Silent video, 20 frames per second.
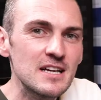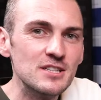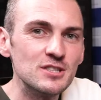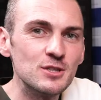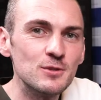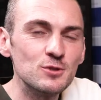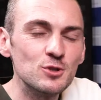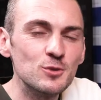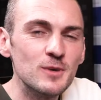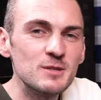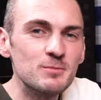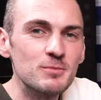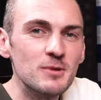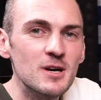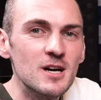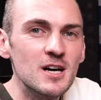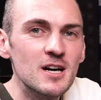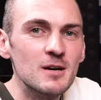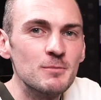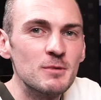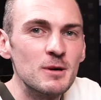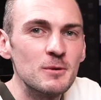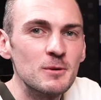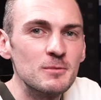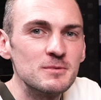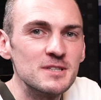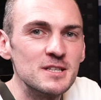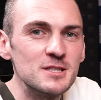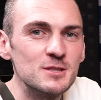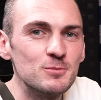So as always,
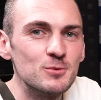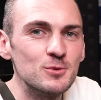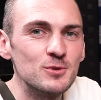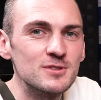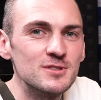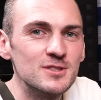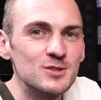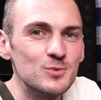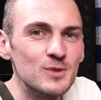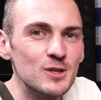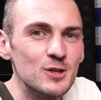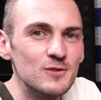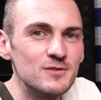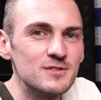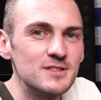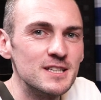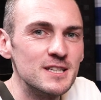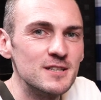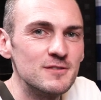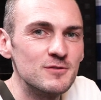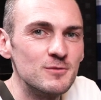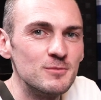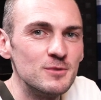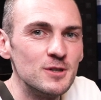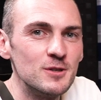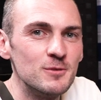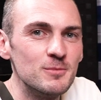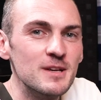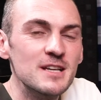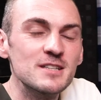Birmingham City supporters, we'd love to hear from
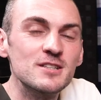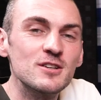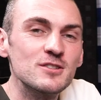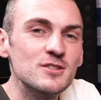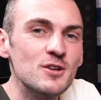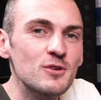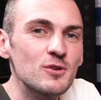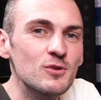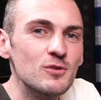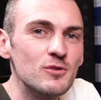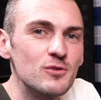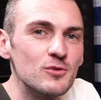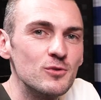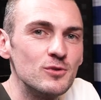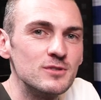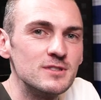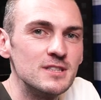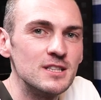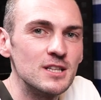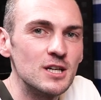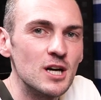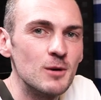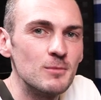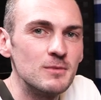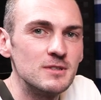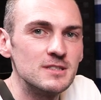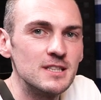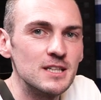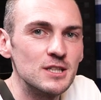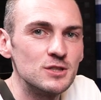you. Please let us know your thoughts in the
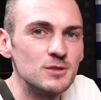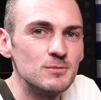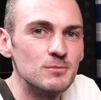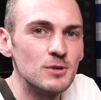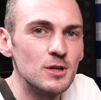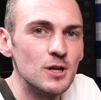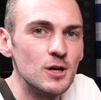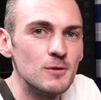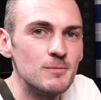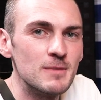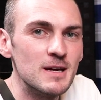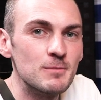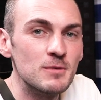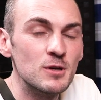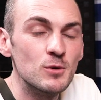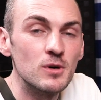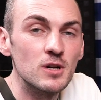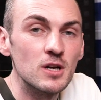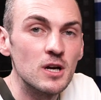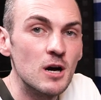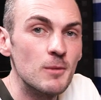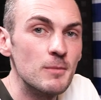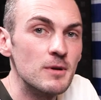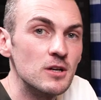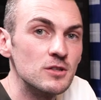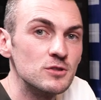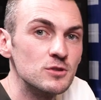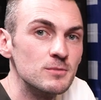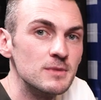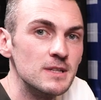comment section below. Maybe you want to comment
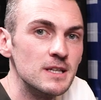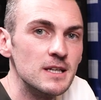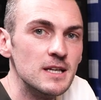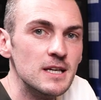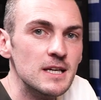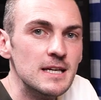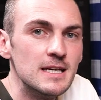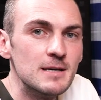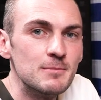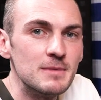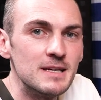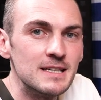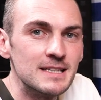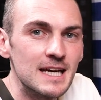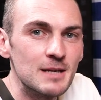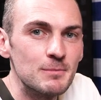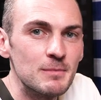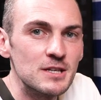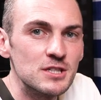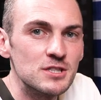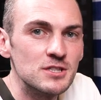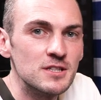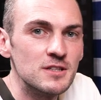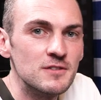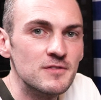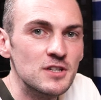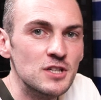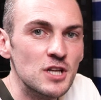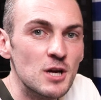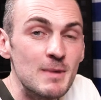on something me and Dad mentioned in
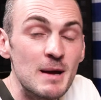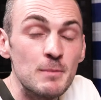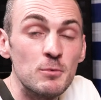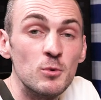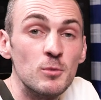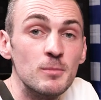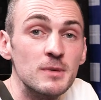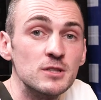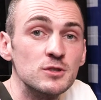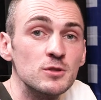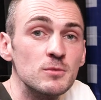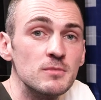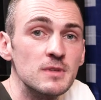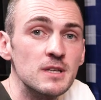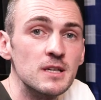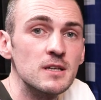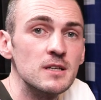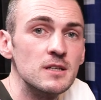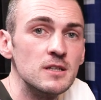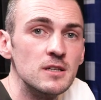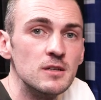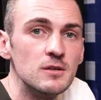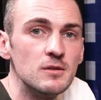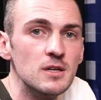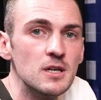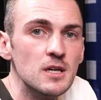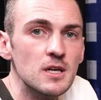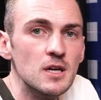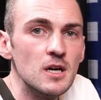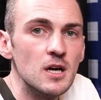the video. Maybe we missed something, and you
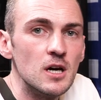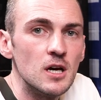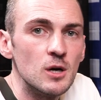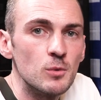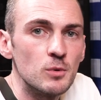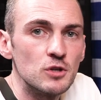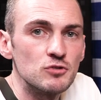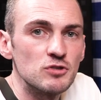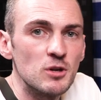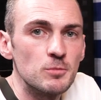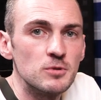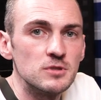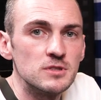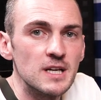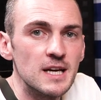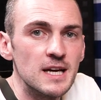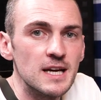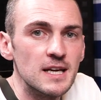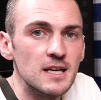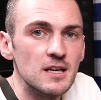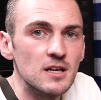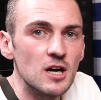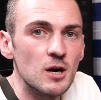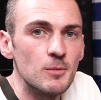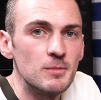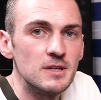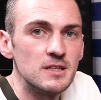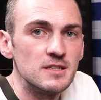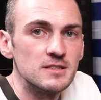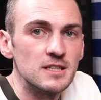want to drop us a
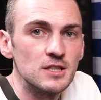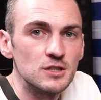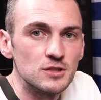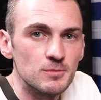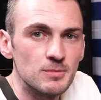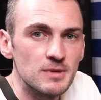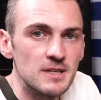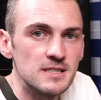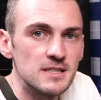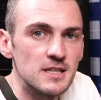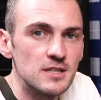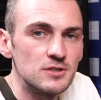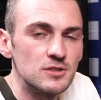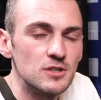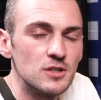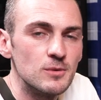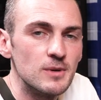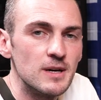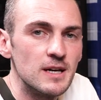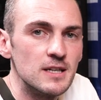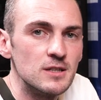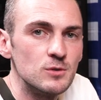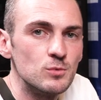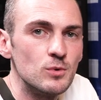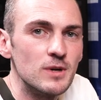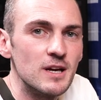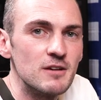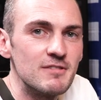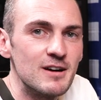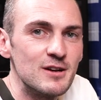comment in the section. Please let us know, and
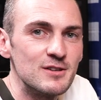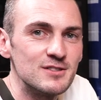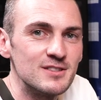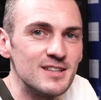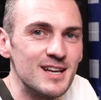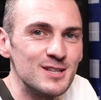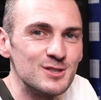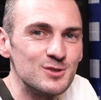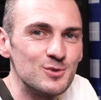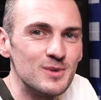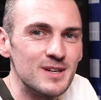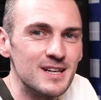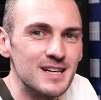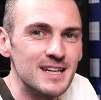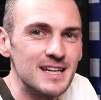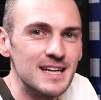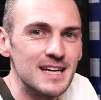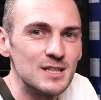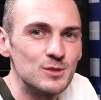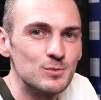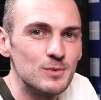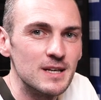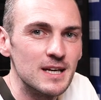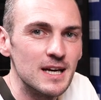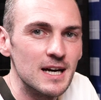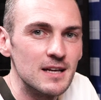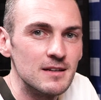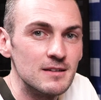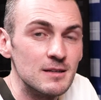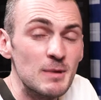we'll get round to that as quickly as we
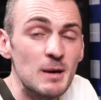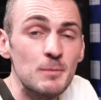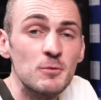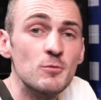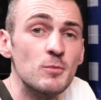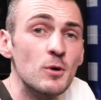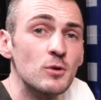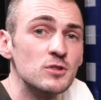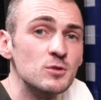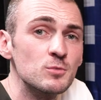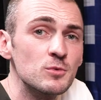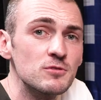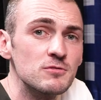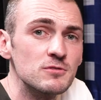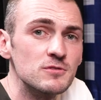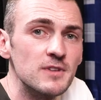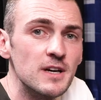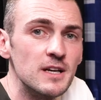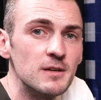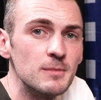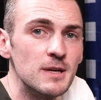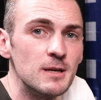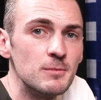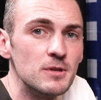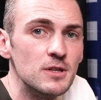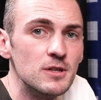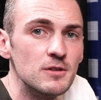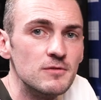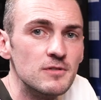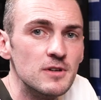can. And maybe you're a Bolton Wanderers fan.
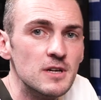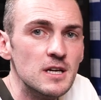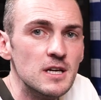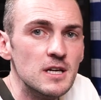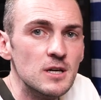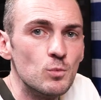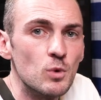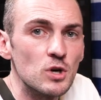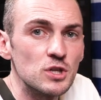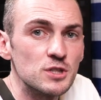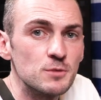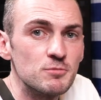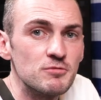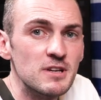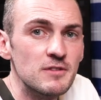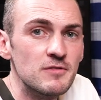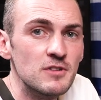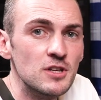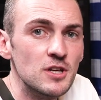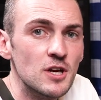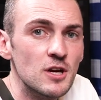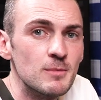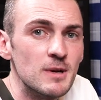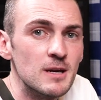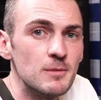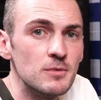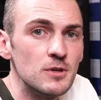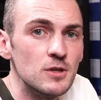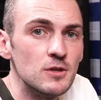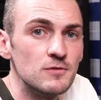Maybe you've watched the pre-video.
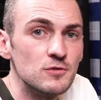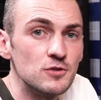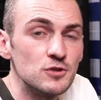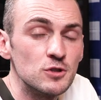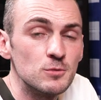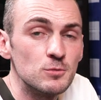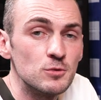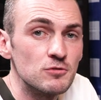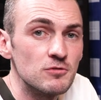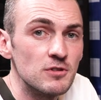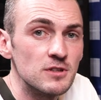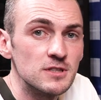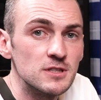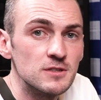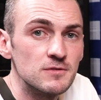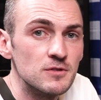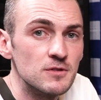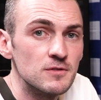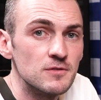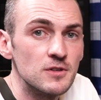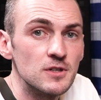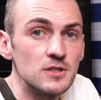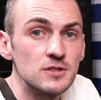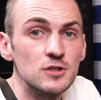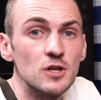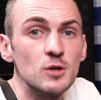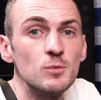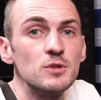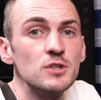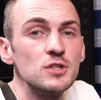Maybe you've just stumbled across this for the first
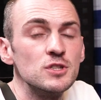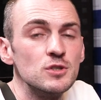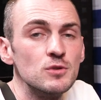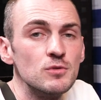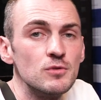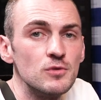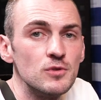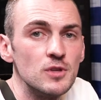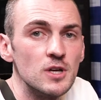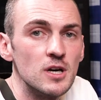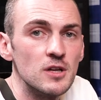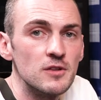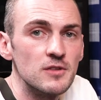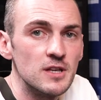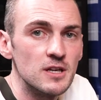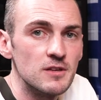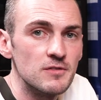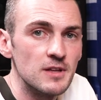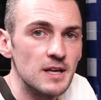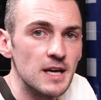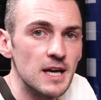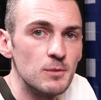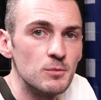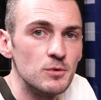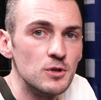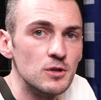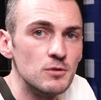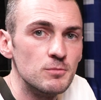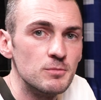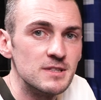time. What did you think of the game? Were
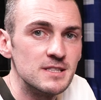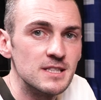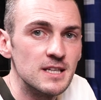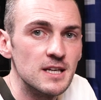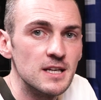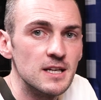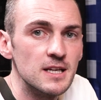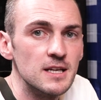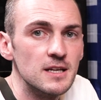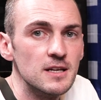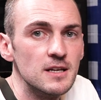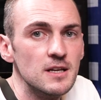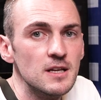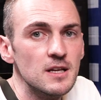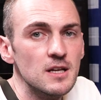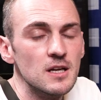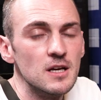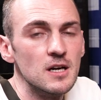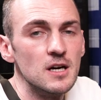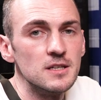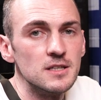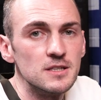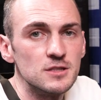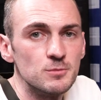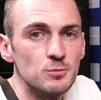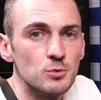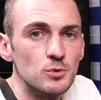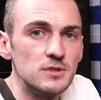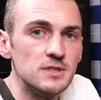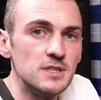you particularly
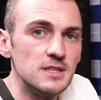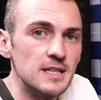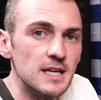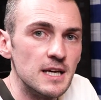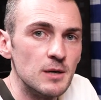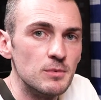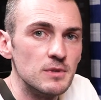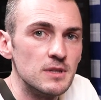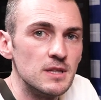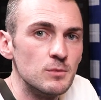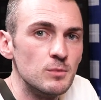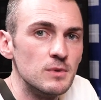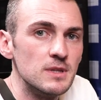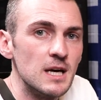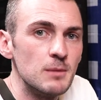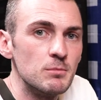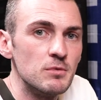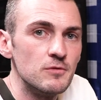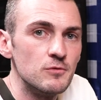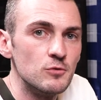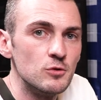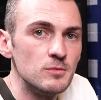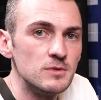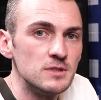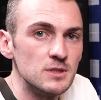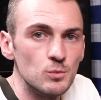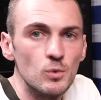disappointed there with that performance?